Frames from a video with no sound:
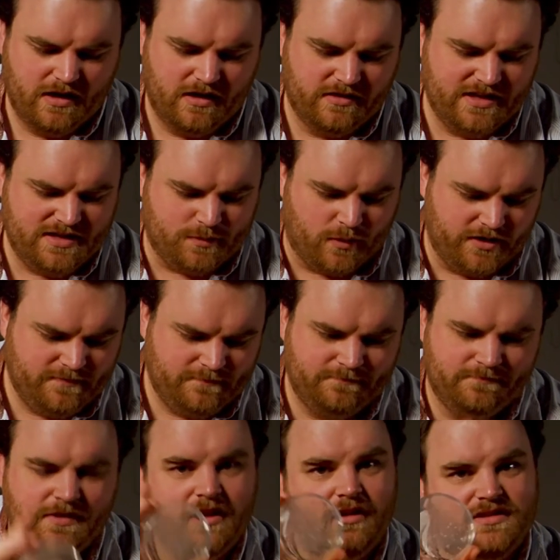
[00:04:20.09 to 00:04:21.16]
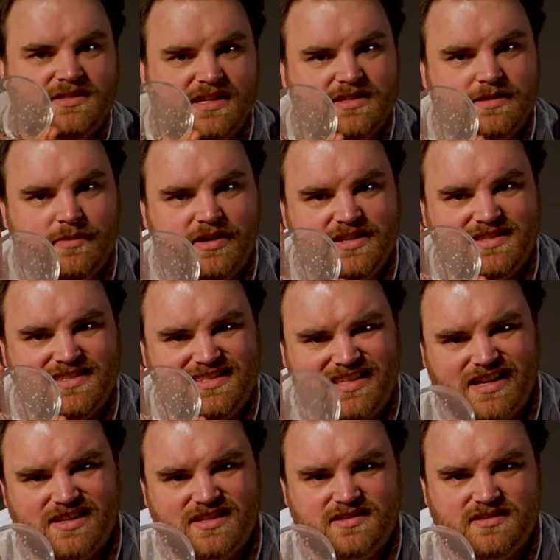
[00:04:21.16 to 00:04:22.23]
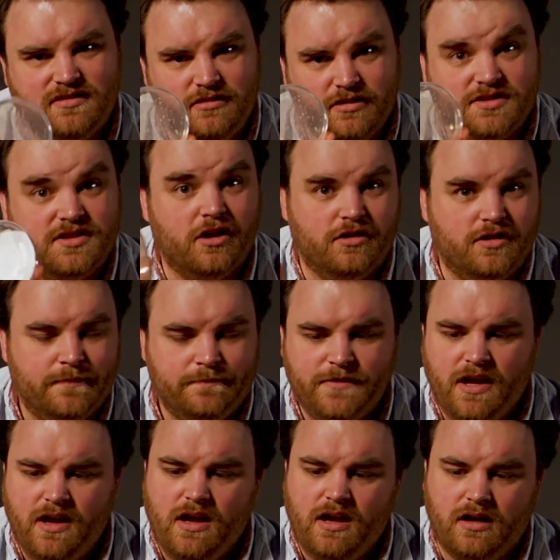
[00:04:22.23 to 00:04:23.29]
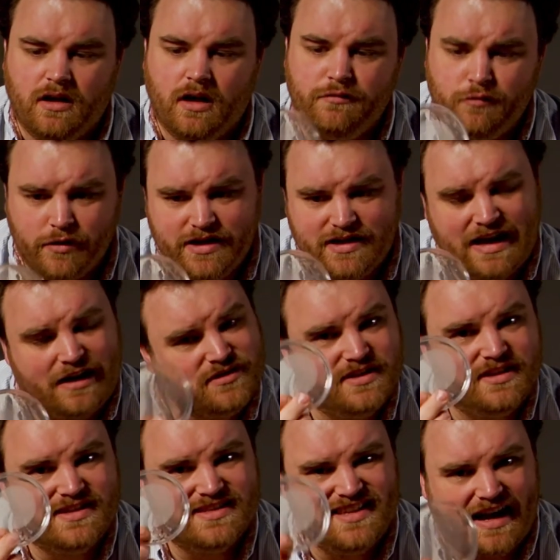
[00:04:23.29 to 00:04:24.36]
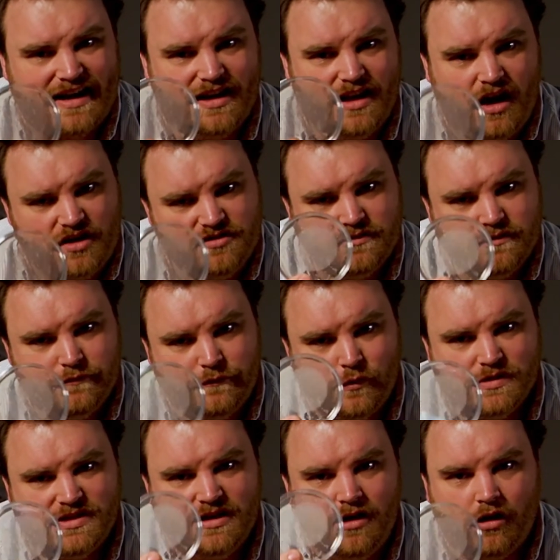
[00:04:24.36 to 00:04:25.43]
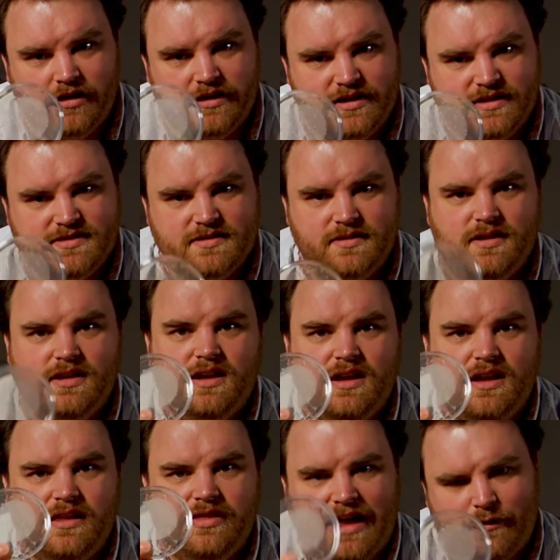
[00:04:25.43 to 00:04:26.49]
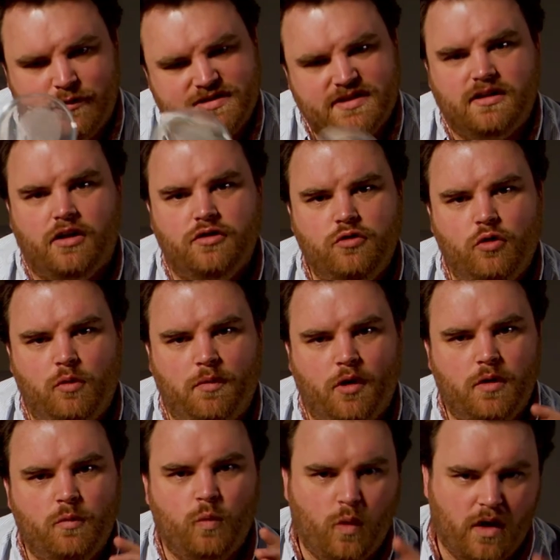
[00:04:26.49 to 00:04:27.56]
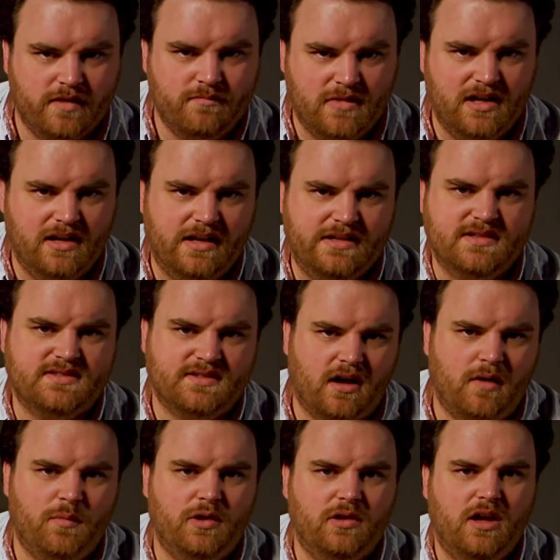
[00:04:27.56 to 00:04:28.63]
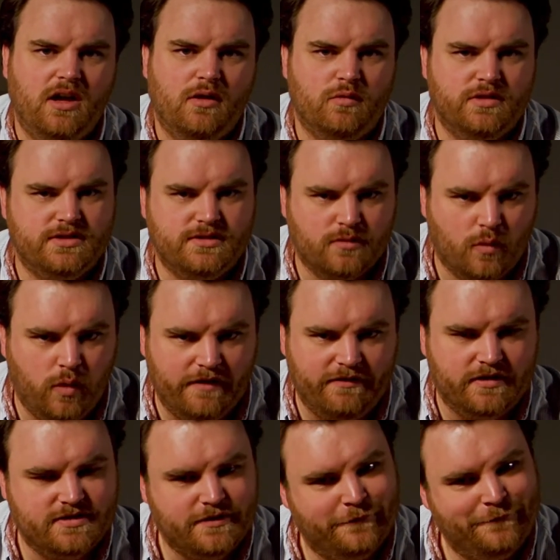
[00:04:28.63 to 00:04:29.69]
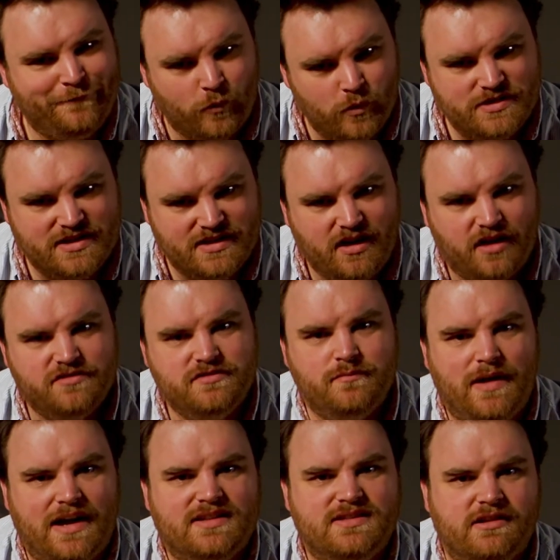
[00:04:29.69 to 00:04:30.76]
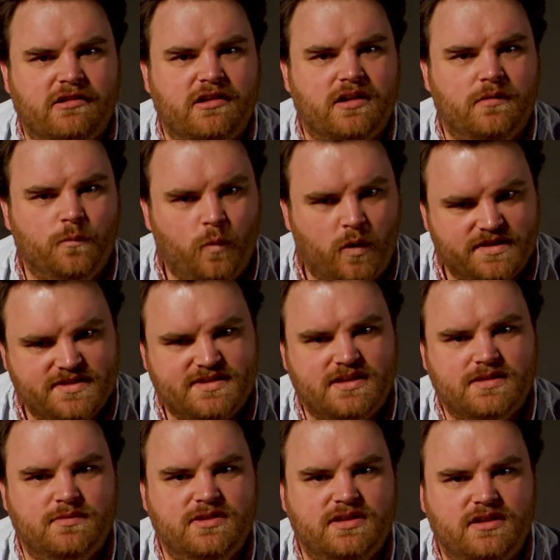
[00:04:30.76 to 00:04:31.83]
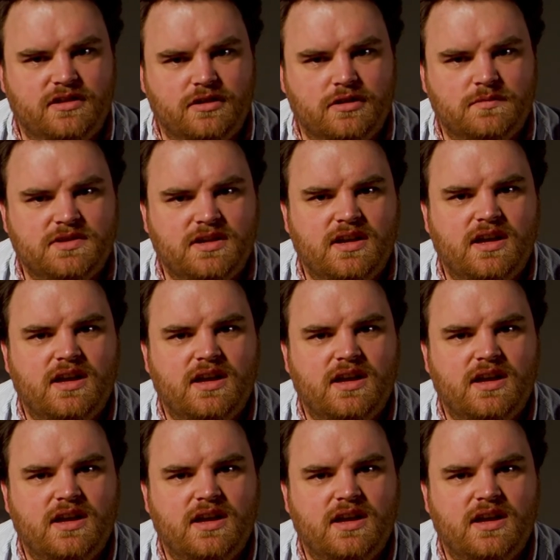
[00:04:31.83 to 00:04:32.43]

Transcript: This one, 10 to the minus 6, looks good. And I've already counted exactly 140 colonies. That was in our 0.1 milliliter sample, which is equivalent to 1,400 bacteria in 1 centimeter cubed.